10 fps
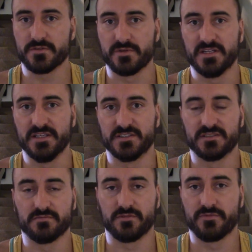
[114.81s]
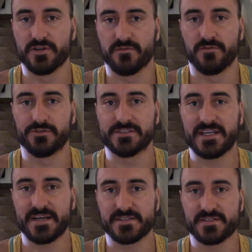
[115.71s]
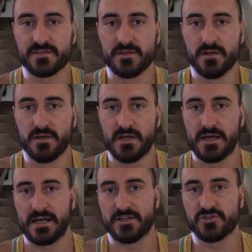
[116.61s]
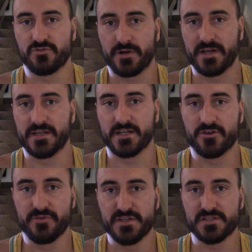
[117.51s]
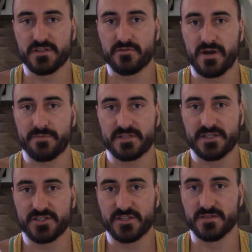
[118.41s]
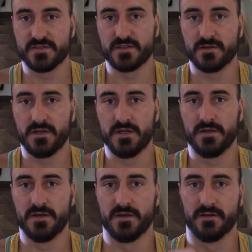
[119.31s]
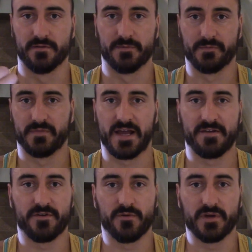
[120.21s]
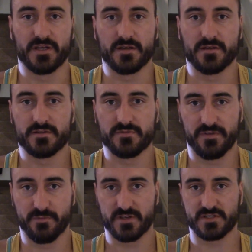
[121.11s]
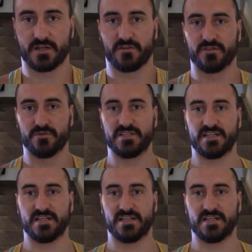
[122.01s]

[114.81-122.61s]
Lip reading: Do at least 3 or 4 sets and try and increase the repetitions every week. So if you may start off doing